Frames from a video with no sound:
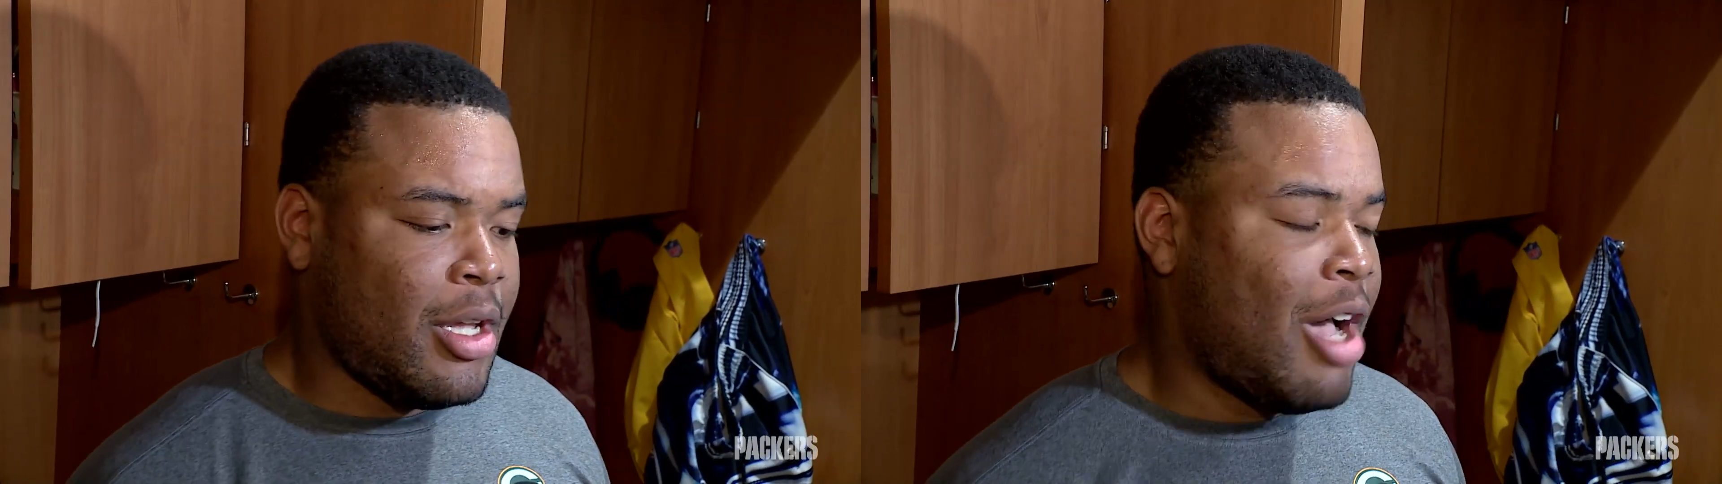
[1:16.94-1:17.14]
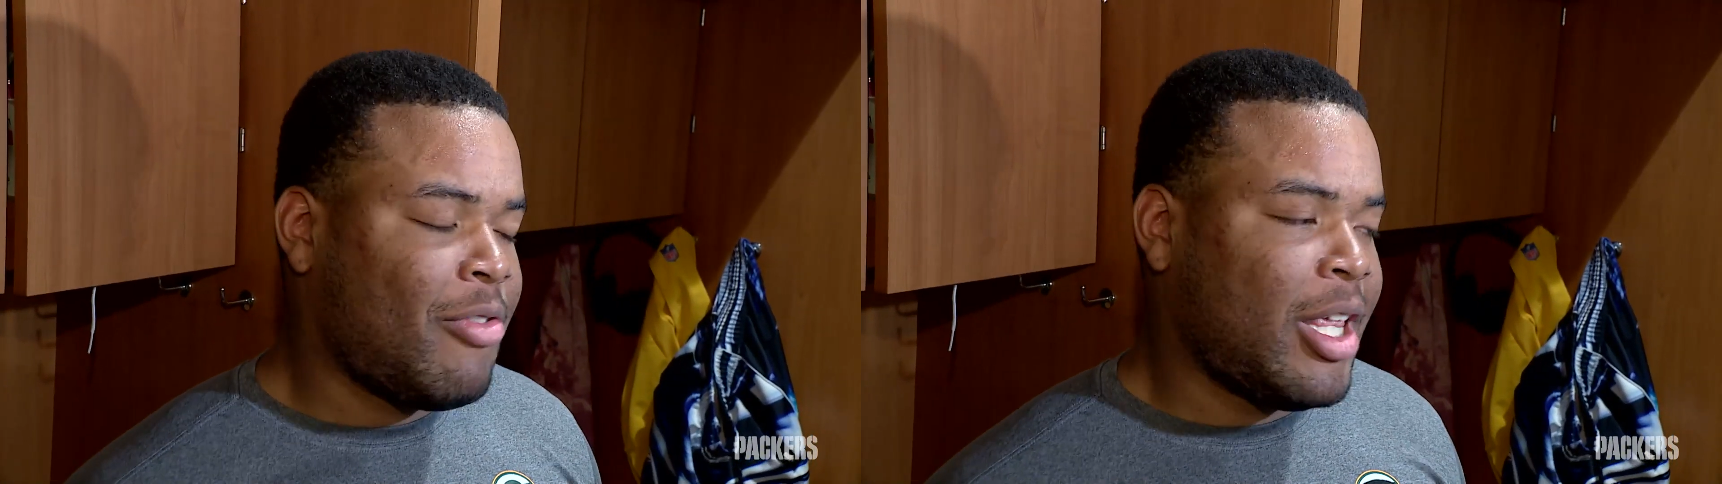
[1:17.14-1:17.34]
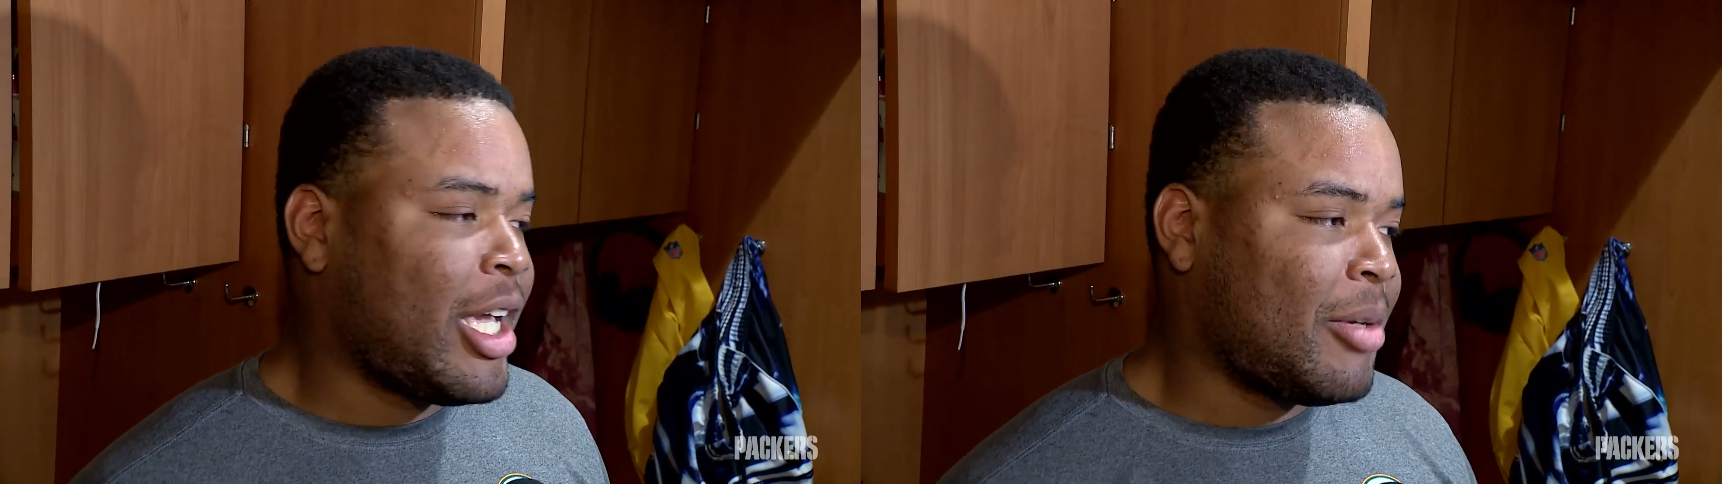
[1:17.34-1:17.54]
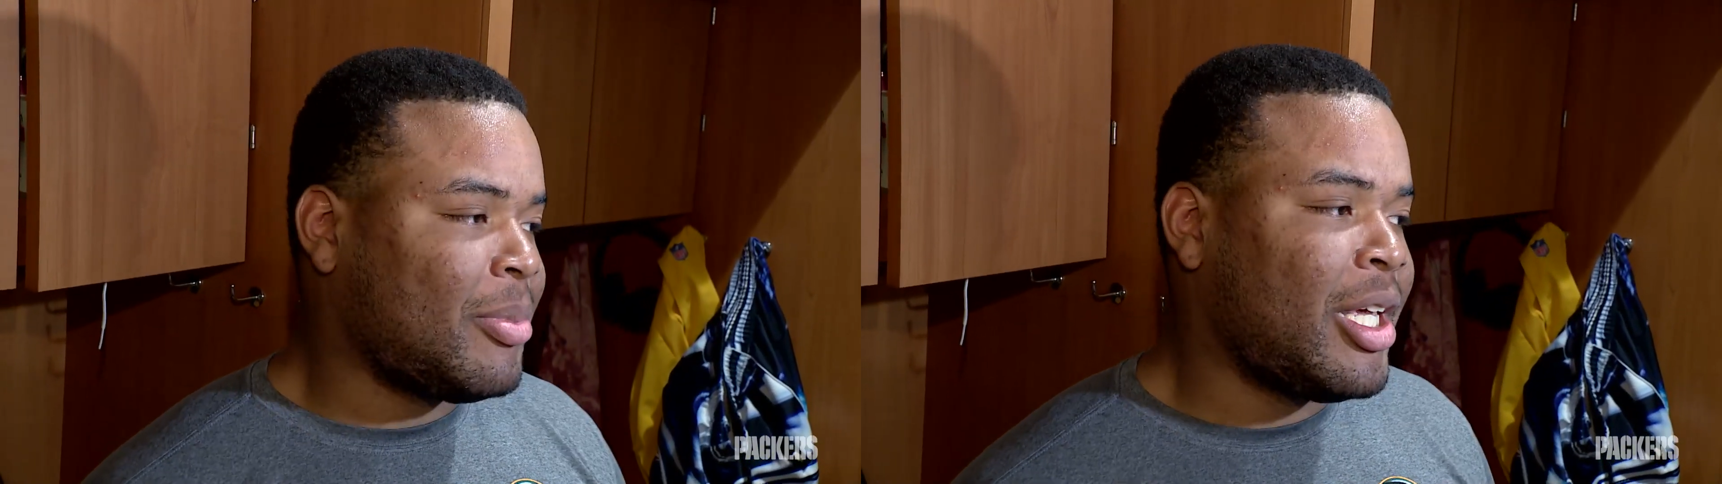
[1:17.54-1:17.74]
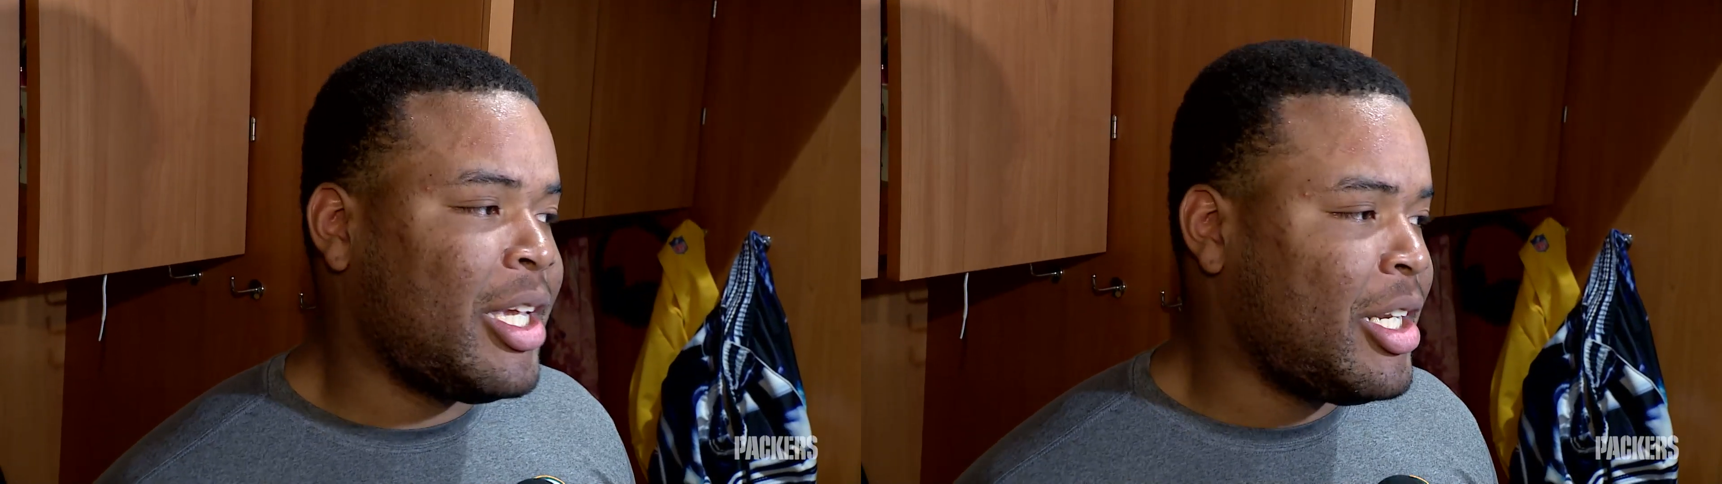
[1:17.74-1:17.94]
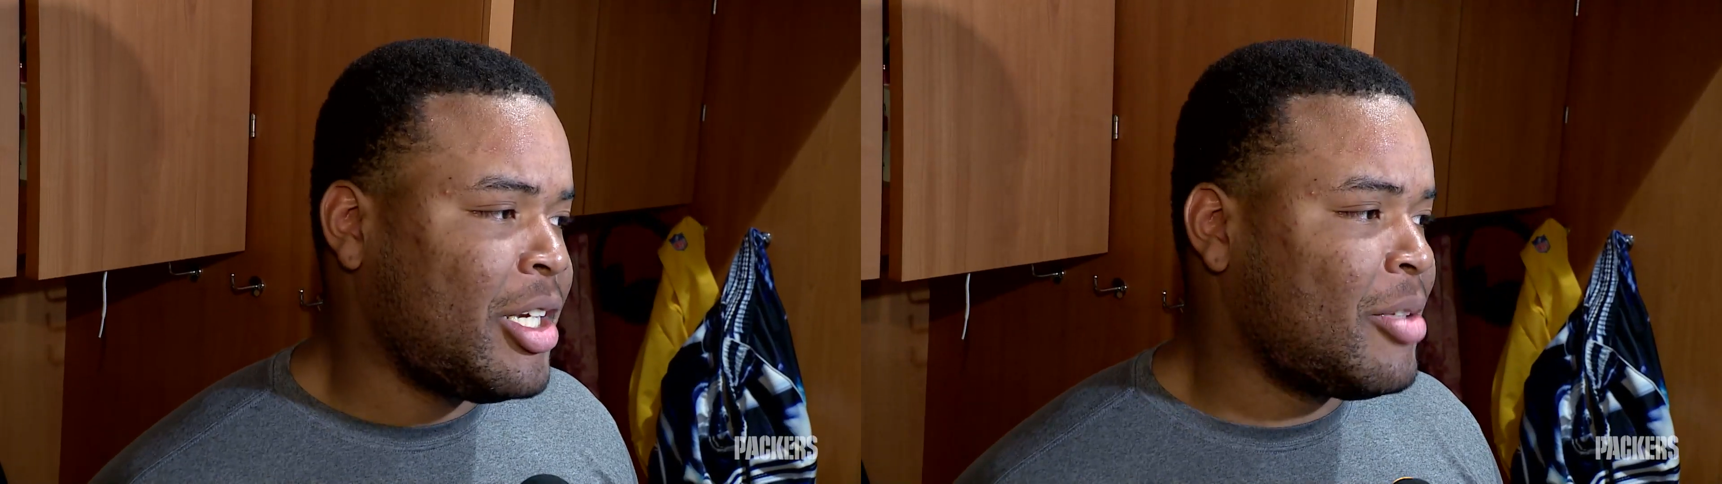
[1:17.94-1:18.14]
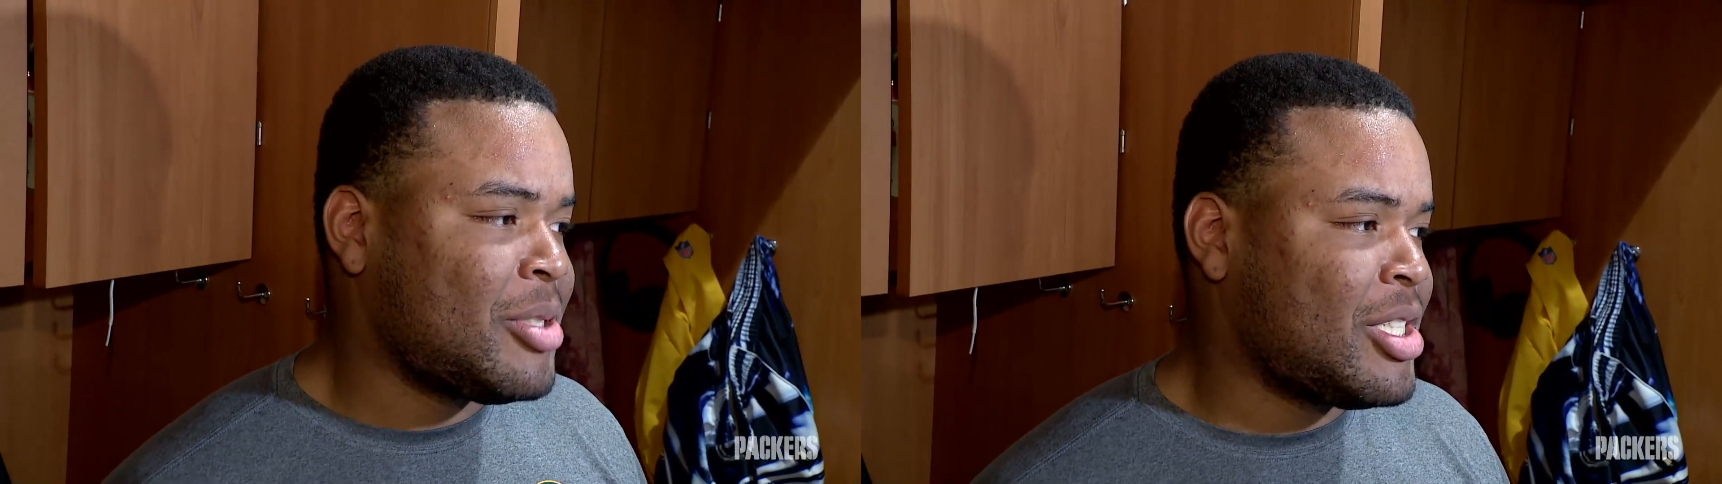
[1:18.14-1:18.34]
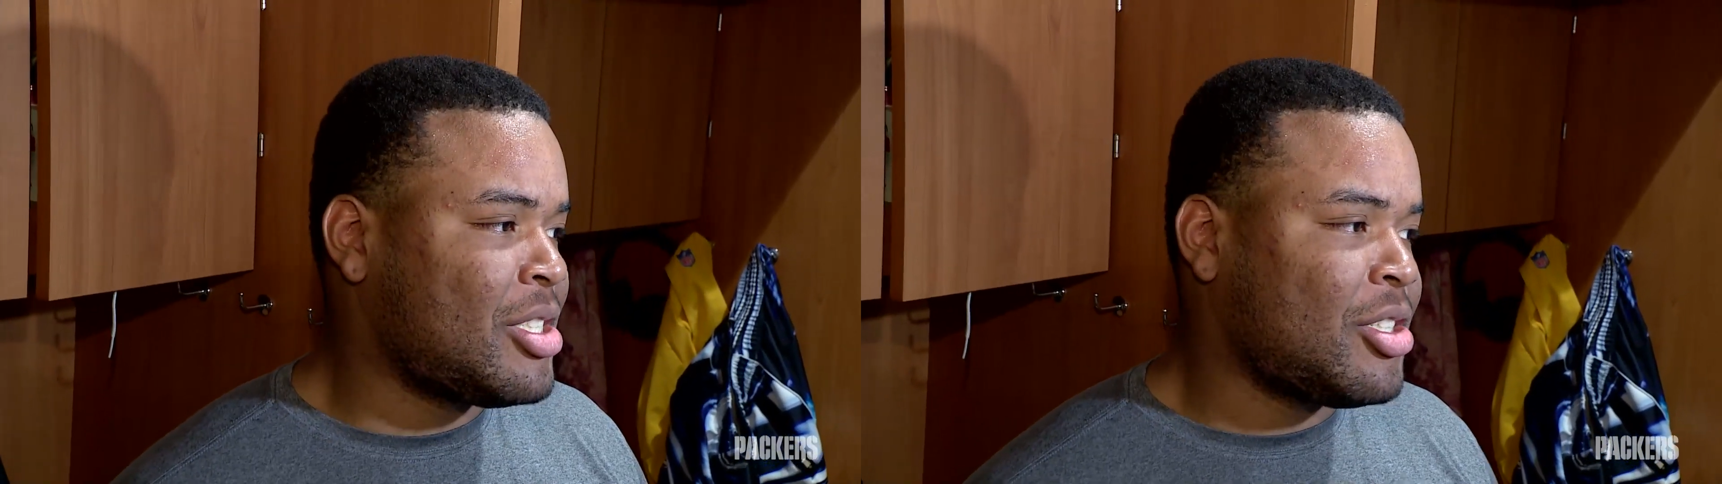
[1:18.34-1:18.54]
I feel like I can play any other
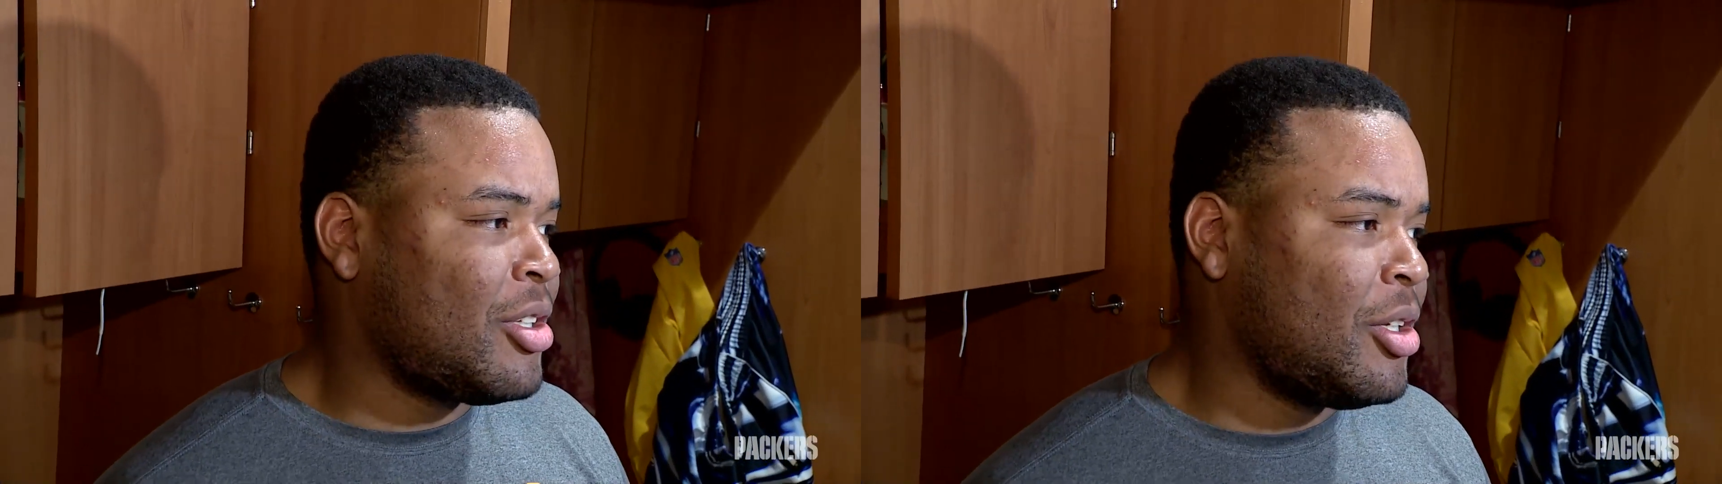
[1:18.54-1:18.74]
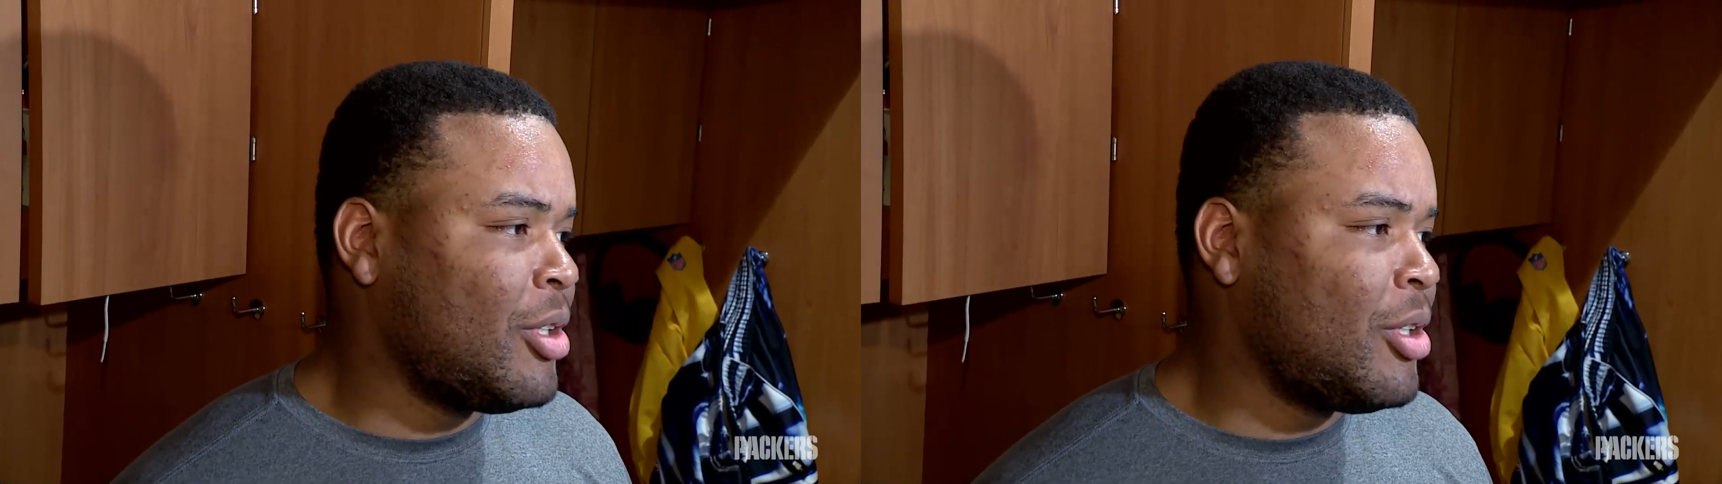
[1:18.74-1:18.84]
positions on the